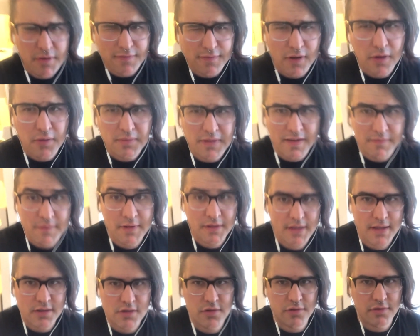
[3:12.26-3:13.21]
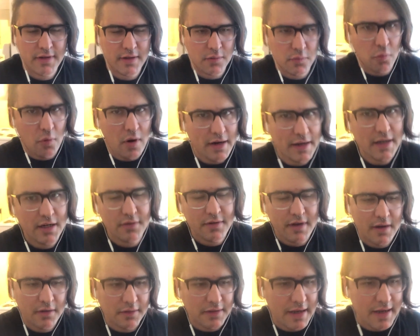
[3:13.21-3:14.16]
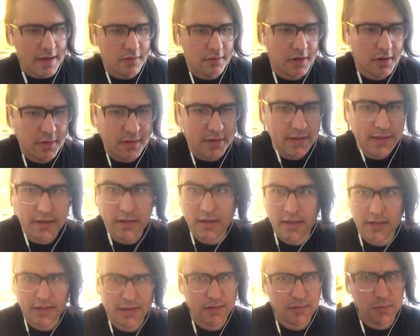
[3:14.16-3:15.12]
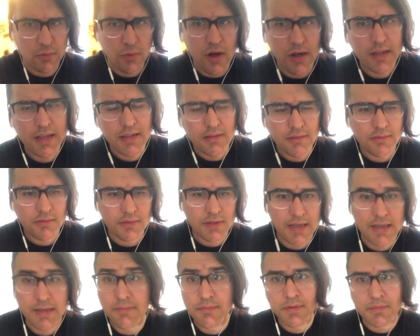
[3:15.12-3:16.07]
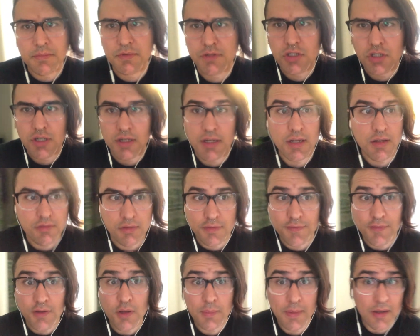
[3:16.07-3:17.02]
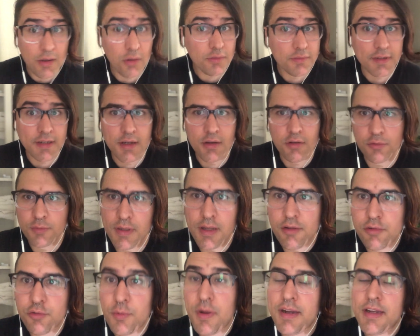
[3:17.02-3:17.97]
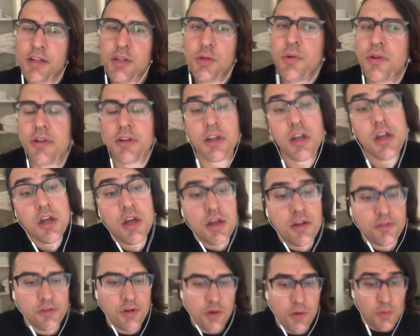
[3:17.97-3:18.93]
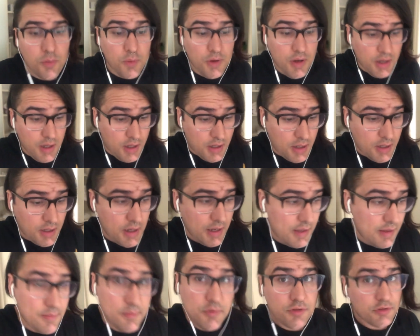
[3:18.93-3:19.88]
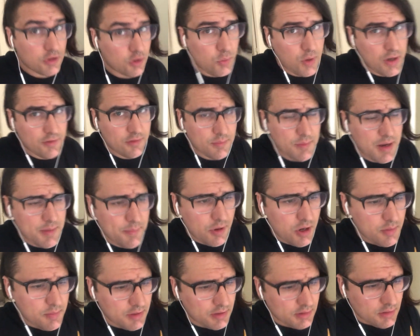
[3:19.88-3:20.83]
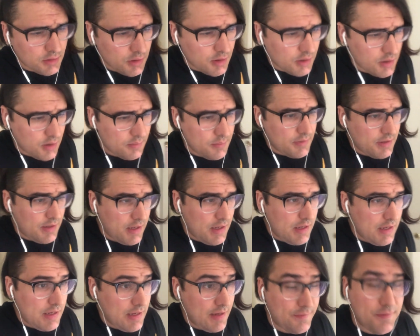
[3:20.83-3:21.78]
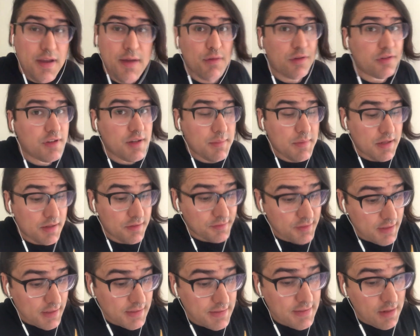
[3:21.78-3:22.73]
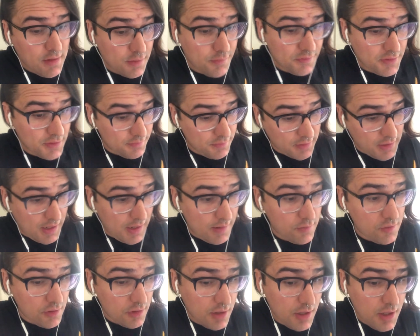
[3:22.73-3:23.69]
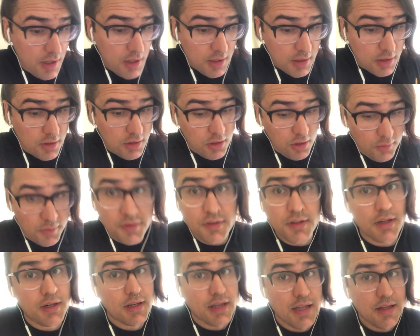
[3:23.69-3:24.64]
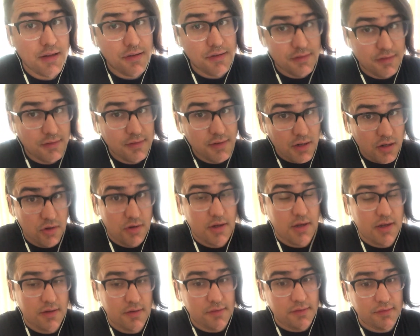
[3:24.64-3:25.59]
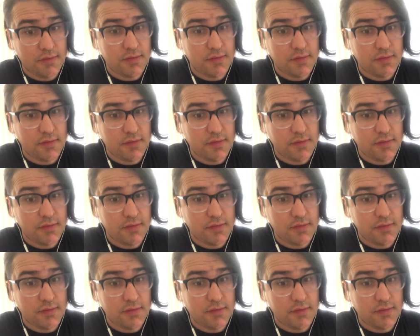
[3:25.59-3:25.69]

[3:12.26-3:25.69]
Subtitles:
I filmed, I've been like just like walking around. I don't know, I like walking. I used to film my old videos while I was walking to work. So I'm just gonna walk around my apartment. If you ever see me sitting down in front of a camera, you know it's gonna get serious.